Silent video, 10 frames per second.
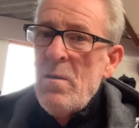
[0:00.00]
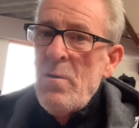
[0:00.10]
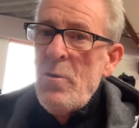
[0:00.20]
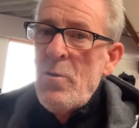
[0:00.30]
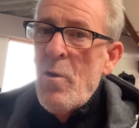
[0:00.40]

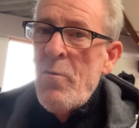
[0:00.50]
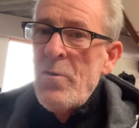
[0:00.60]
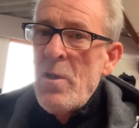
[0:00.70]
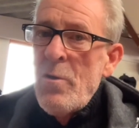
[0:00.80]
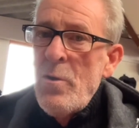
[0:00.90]
A
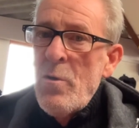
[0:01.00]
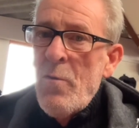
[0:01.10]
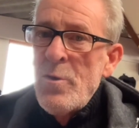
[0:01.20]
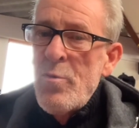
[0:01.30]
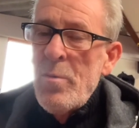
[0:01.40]
lot of you
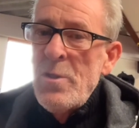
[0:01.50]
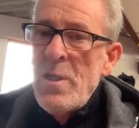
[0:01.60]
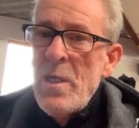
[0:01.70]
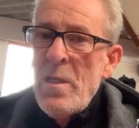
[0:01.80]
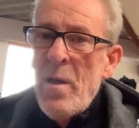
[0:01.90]
golfers have probably
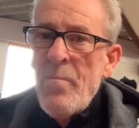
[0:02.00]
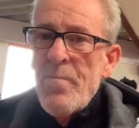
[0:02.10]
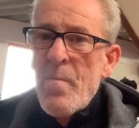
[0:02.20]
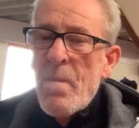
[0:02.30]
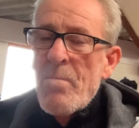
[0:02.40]
seen them.
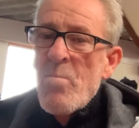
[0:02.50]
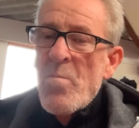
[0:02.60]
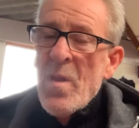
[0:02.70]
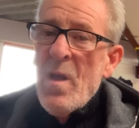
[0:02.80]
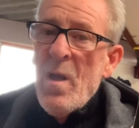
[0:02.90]

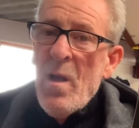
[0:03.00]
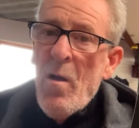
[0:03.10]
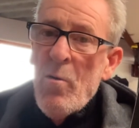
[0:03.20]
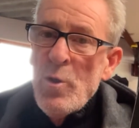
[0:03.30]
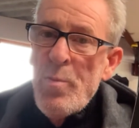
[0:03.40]

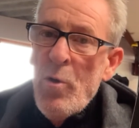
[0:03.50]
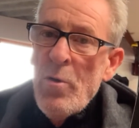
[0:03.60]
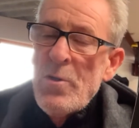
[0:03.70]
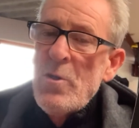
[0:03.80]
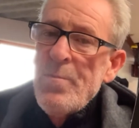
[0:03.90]
Honours
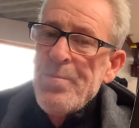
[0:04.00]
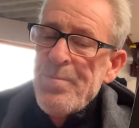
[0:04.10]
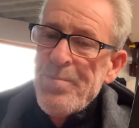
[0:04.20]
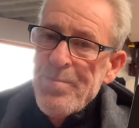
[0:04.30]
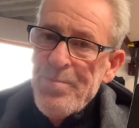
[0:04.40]
boards,
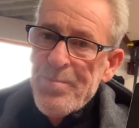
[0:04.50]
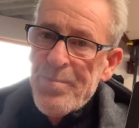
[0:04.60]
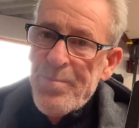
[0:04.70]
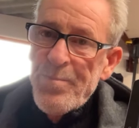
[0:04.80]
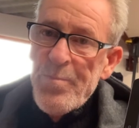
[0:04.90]

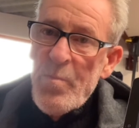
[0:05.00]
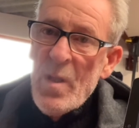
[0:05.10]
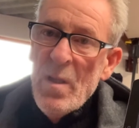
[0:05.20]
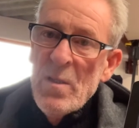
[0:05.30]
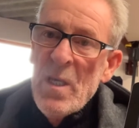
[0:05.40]

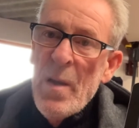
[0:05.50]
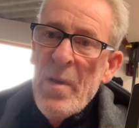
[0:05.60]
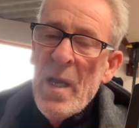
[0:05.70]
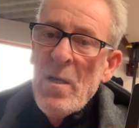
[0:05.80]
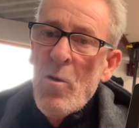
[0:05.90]
same
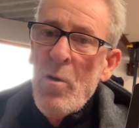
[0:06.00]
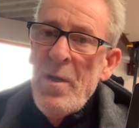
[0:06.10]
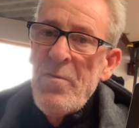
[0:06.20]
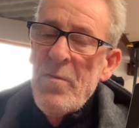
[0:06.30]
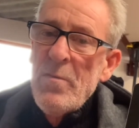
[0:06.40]
again, gold
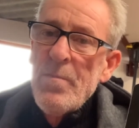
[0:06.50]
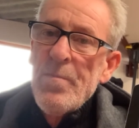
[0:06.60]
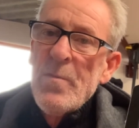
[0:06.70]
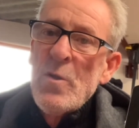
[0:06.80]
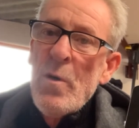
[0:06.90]
leaf,
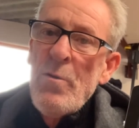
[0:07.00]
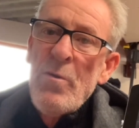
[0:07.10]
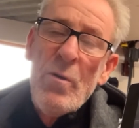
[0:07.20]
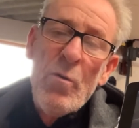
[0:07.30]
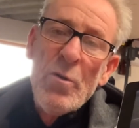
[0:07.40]

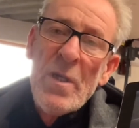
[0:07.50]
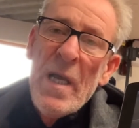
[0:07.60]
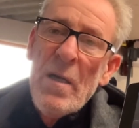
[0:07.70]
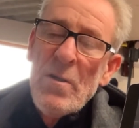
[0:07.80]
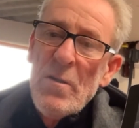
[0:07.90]
23¼
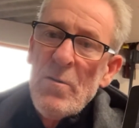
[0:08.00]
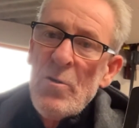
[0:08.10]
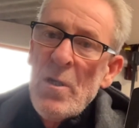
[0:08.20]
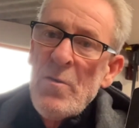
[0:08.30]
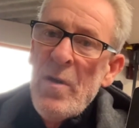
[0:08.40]
carat,
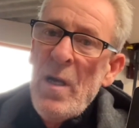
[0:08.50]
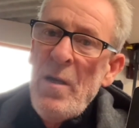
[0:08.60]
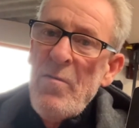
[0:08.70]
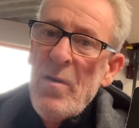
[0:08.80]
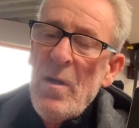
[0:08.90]
transfer
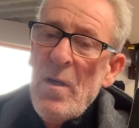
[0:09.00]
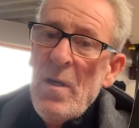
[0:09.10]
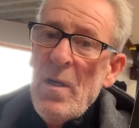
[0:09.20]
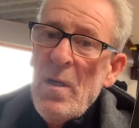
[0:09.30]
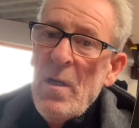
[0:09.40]
leaf,
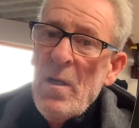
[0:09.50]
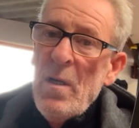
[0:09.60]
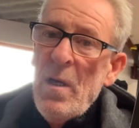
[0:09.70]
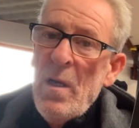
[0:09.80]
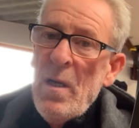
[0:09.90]

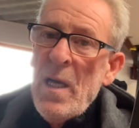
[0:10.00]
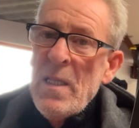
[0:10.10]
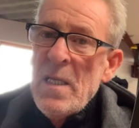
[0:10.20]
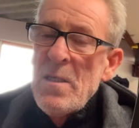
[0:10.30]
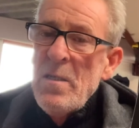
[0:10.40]
hand
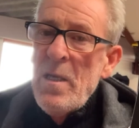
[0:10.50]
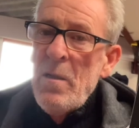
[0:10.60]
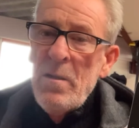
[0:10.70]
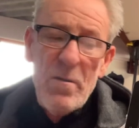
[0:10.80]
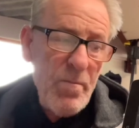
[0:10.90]
lettered and
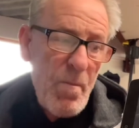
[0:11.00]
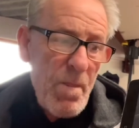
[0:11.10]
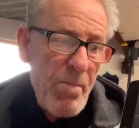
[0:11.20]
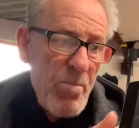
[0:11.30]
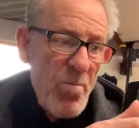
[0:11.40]
gilded.
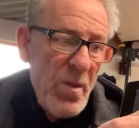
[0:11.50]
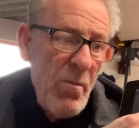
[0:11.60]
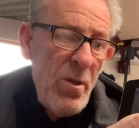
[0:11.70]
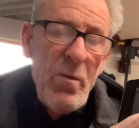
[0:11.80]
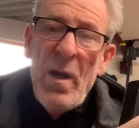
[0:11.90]

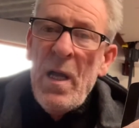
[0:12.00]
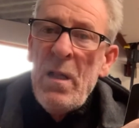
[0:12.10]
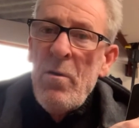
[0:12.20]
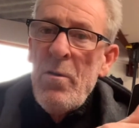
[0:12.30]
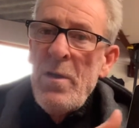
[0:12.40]
We do a hell
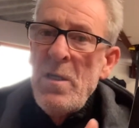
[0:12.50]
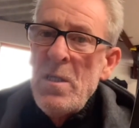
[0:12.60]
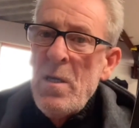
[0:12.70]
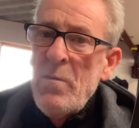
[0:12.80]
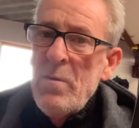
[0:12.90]
of a lot of these now,